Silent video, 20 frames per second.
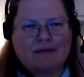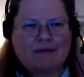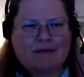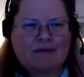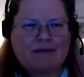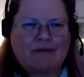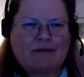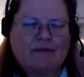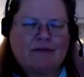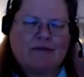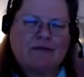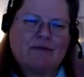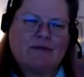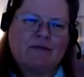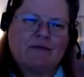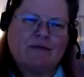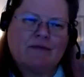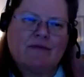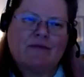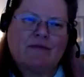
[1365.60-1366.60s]

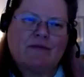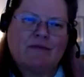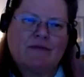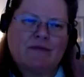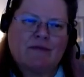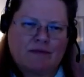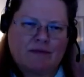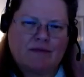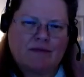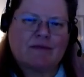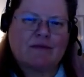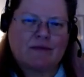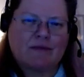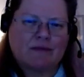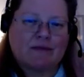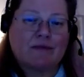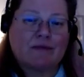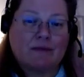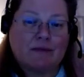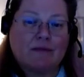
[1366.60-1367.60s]

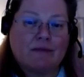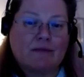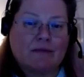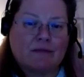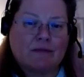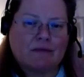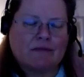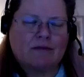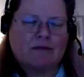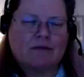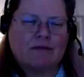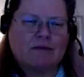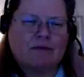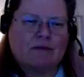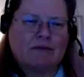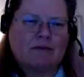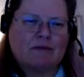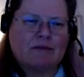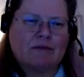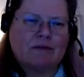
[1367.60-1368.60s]

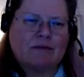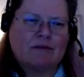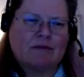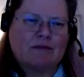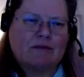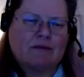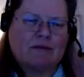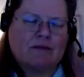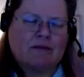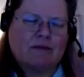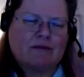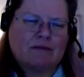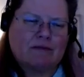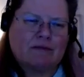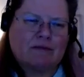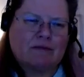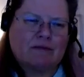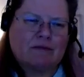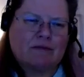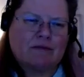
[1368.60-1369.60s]

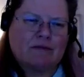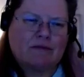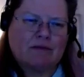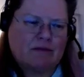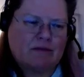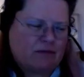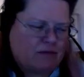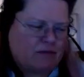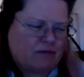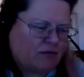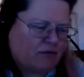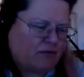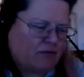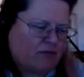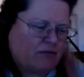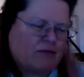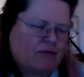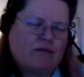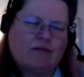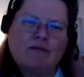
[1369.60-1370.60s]

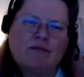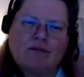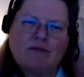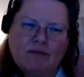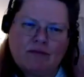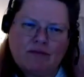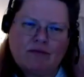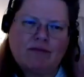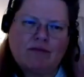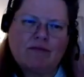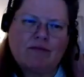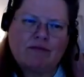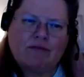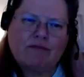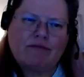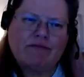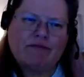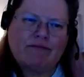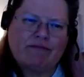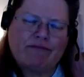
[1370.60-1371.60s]

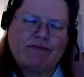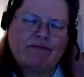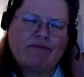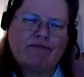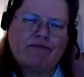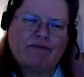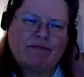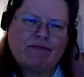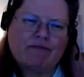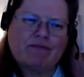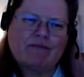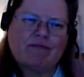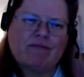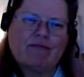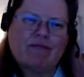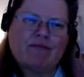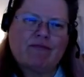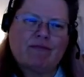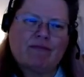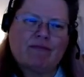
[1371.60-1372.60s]

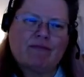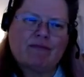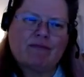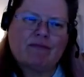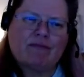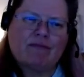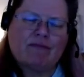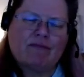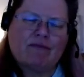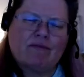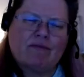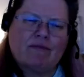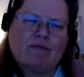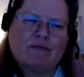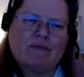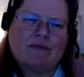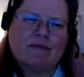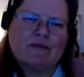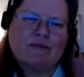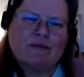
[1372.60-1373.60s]
(not speaking)